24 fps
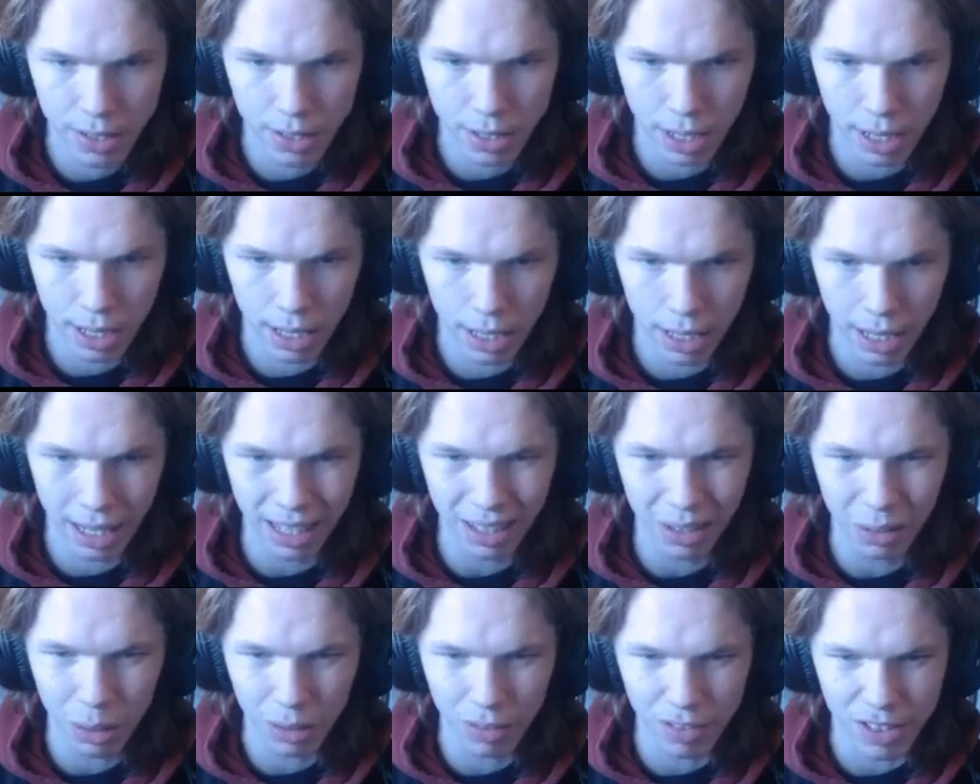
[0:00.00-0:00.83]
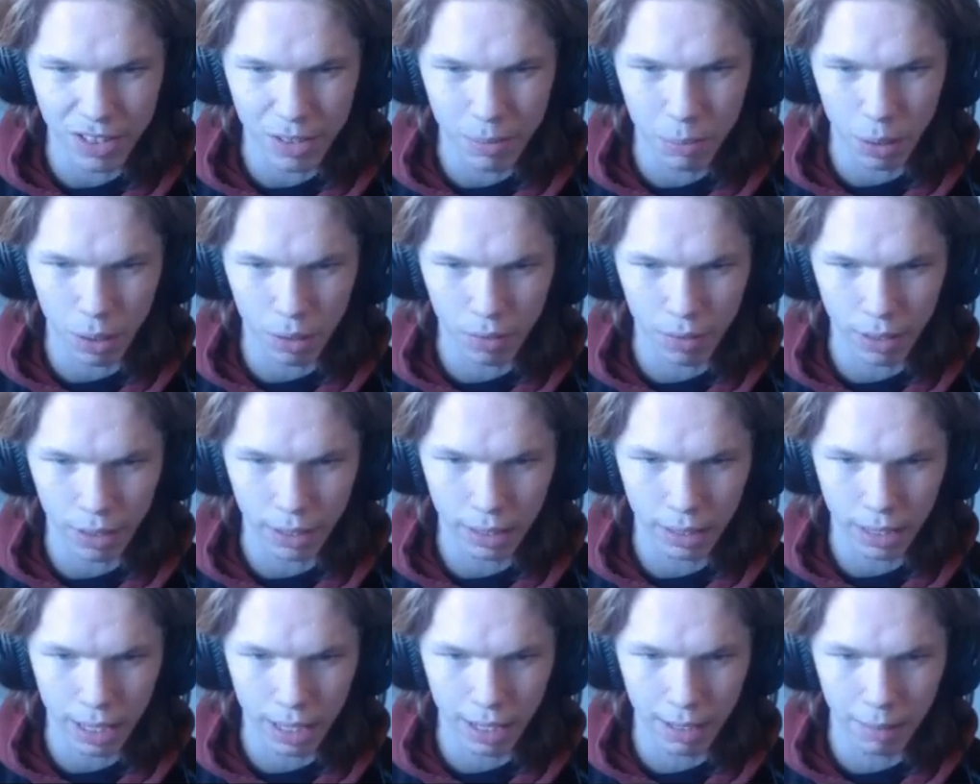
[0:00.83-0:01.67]
I don't know if it's perfect.
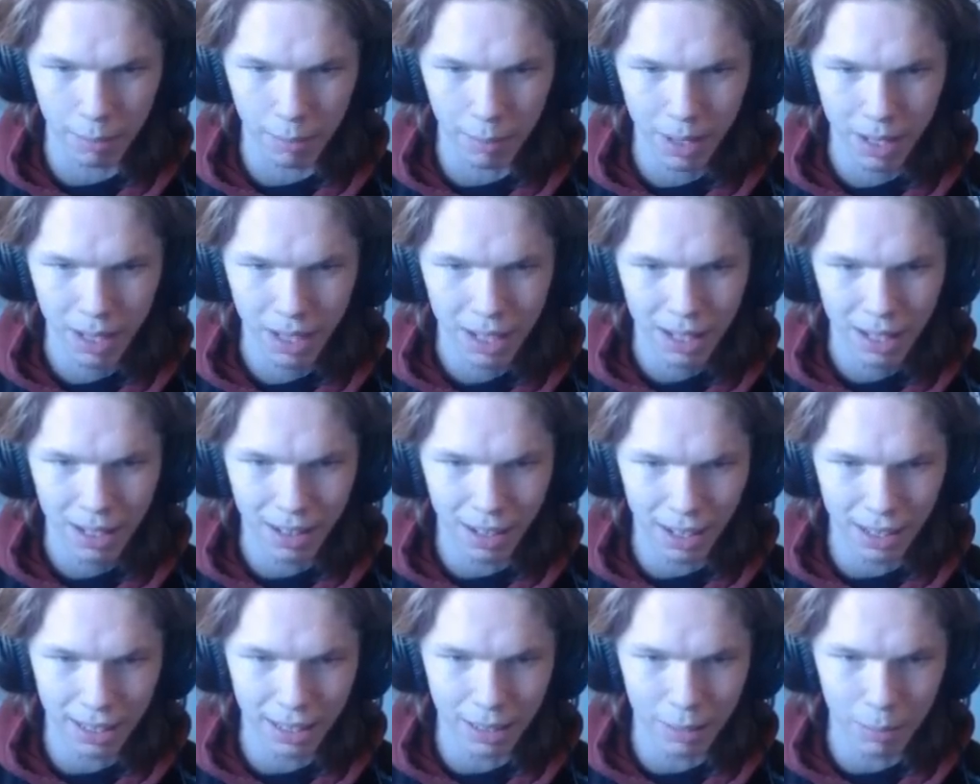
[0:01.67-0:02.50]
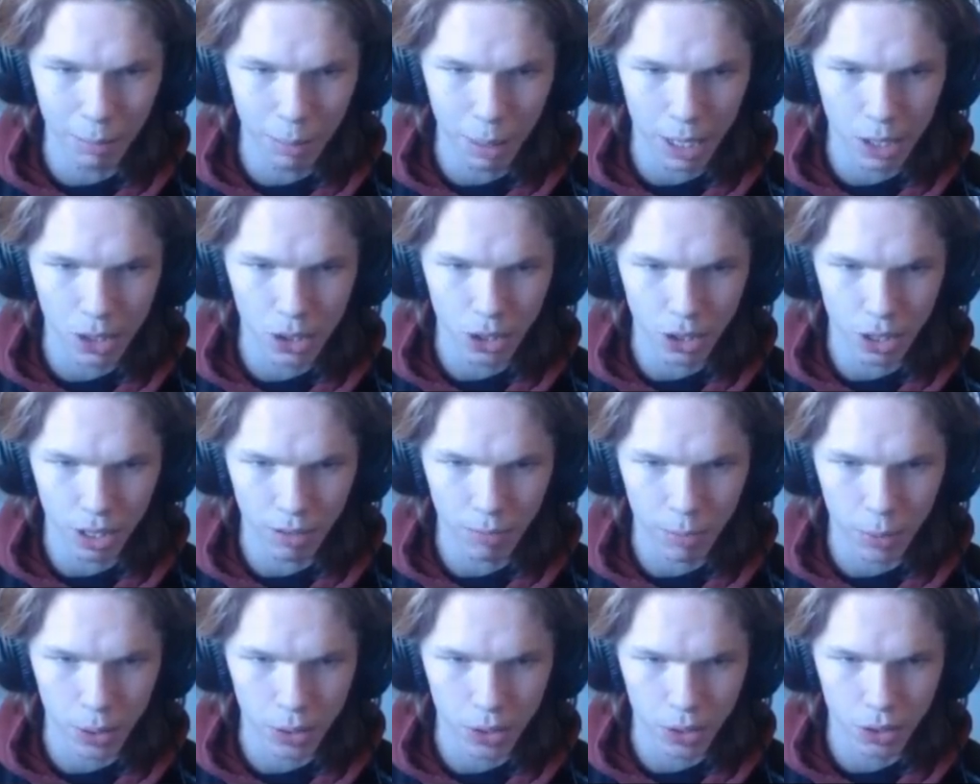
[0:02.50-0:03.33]
I'm not an impatient enough
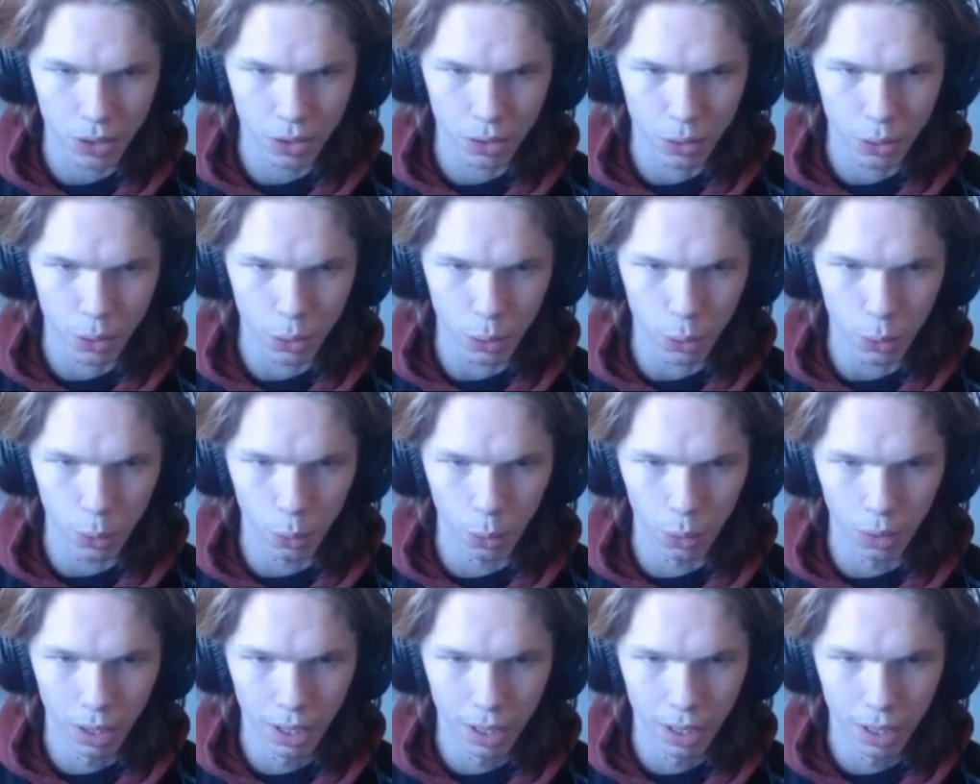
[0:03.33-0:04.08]
person to